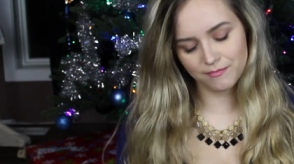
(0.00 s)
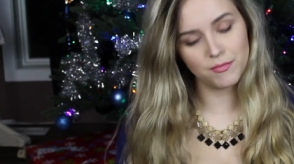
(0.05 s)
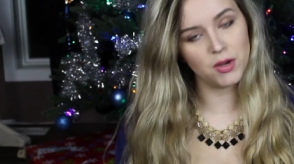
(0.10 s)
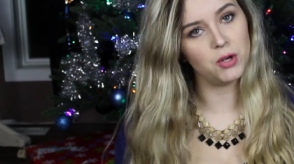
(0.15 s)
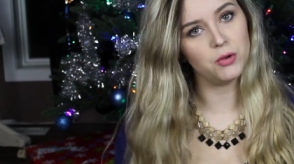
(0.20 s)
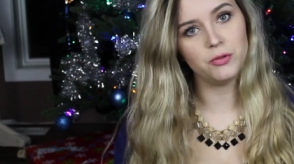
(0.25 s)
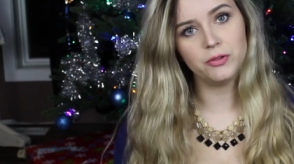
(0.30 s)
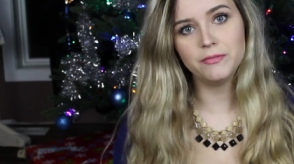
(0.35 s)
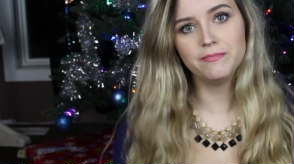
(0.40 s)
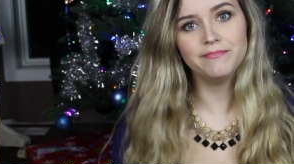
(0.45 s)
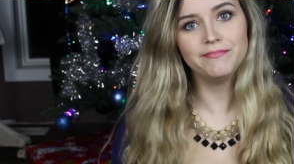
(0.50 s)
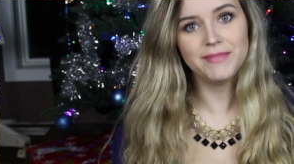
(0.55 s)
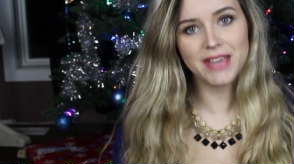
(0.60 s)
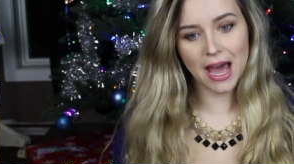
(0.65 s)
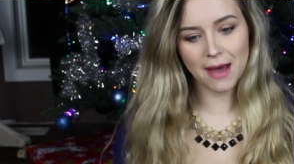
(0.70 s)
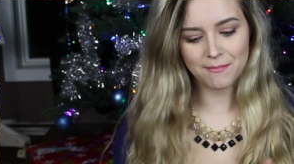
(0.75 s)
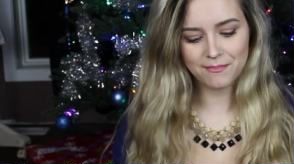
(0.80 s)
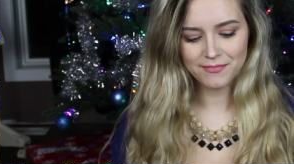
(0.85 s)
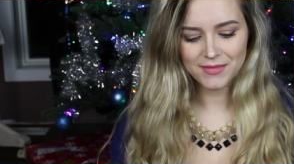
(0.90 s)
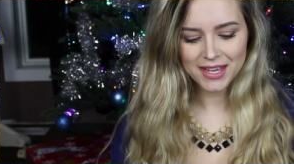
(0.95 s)
mood.
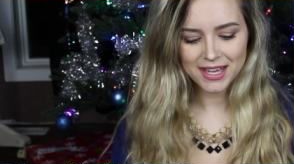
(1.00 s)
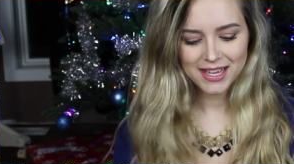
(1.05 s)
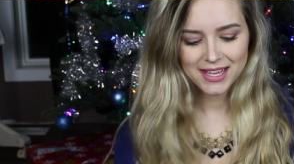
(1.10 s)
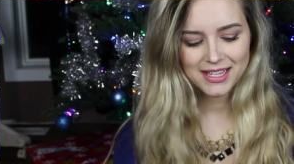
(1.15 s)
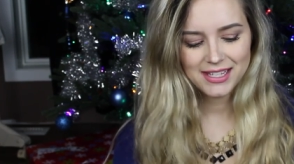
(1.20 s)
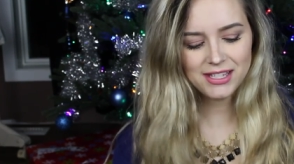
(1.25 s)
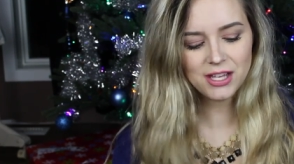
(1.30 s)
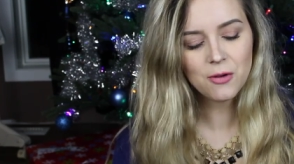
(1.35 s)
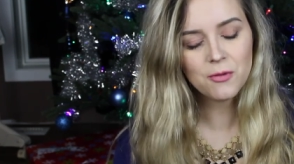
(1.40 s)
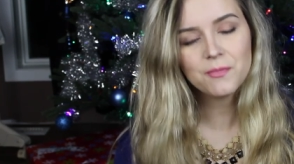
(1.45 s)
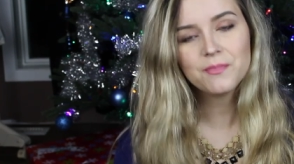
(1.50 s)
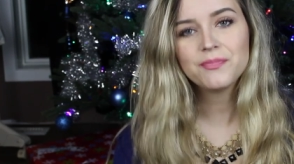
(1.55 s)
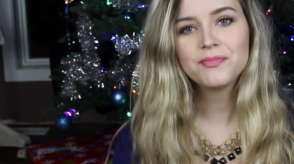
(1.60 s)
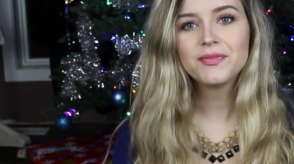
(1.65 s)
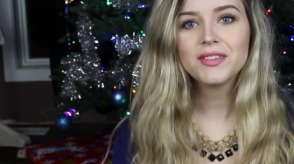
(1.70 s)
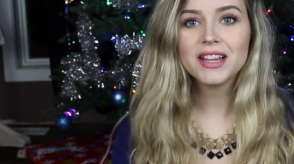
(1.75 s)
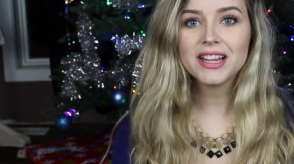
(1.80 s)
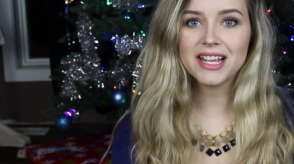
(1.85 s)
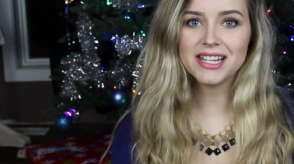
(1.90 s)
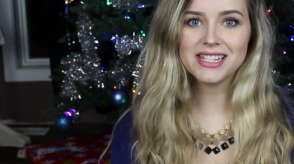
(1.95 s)
Yeah. So
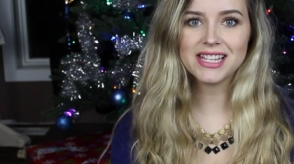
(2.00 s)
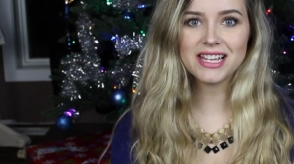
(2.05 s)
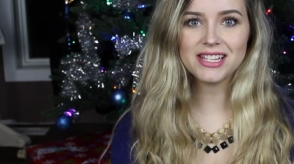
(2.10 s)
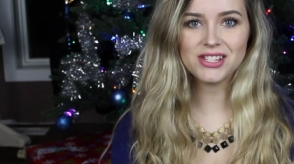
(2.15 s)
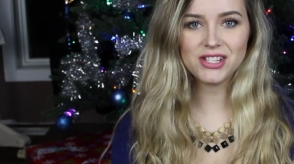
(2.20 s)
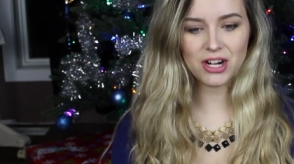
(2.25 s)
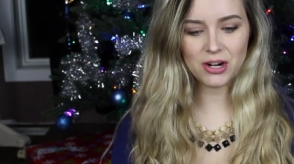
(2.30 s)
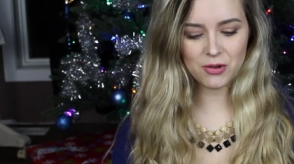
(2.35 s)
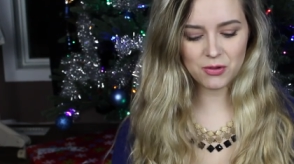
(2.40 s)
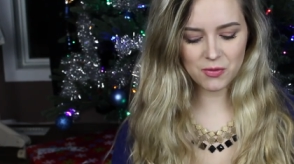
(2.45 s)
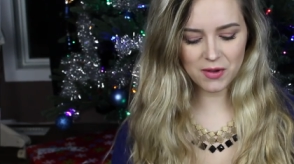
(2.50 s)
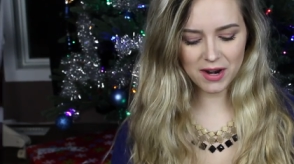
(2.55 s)
let's get started